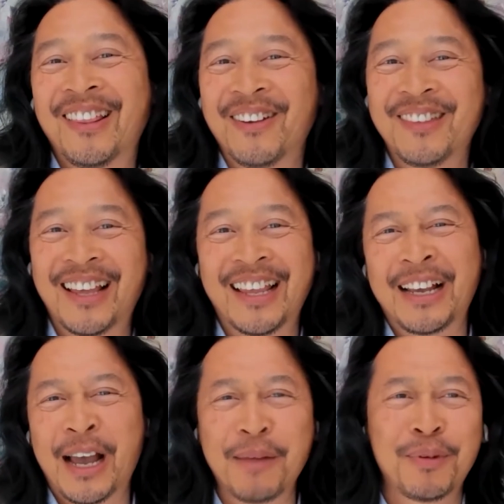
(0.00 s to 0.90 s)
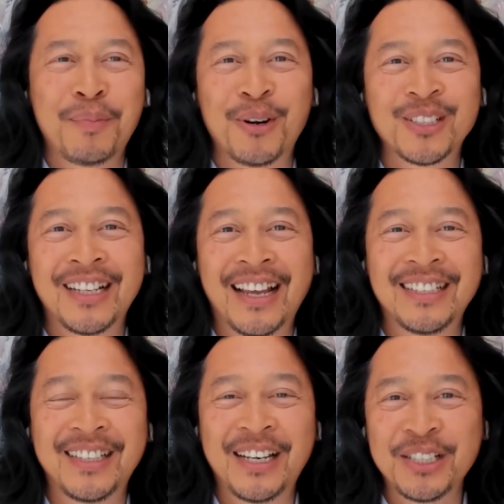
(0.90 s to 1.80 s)
love that like hyper
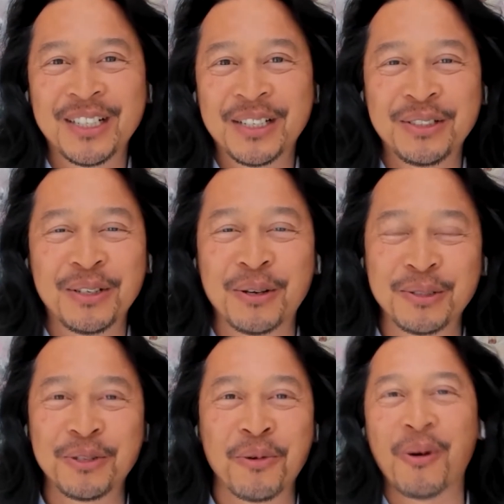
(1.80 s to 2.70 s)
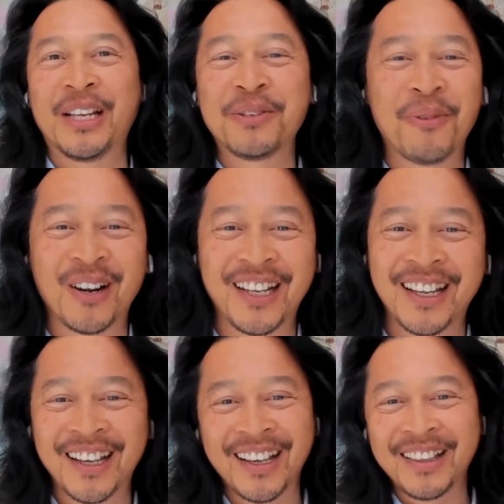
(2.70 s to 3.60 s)
personalization is so 2020
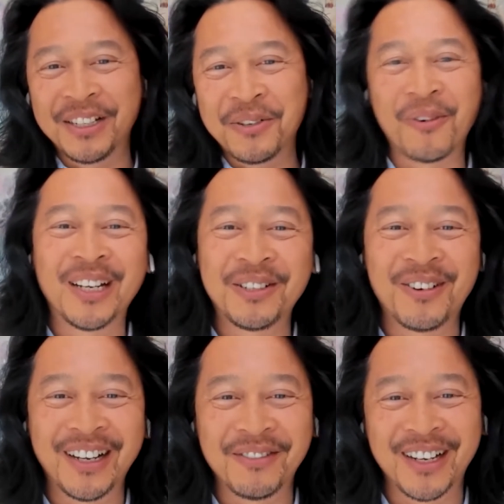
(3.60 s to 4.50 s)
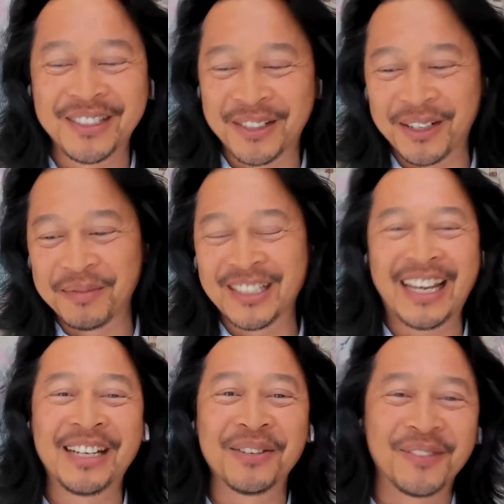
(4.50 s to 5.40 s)
the 2021 term is
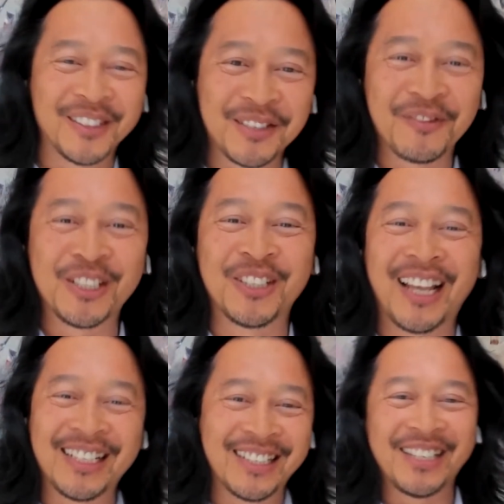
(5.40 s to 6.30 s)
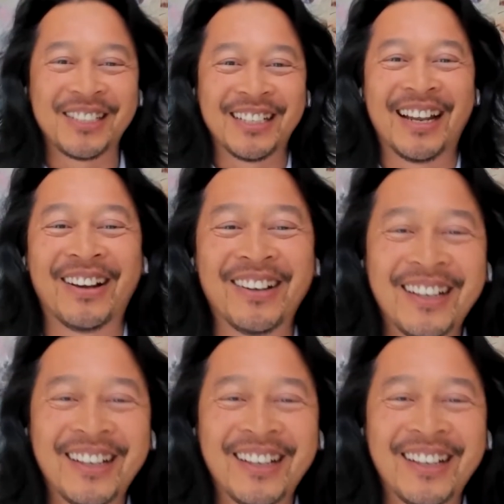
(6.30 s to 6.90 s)
individualization now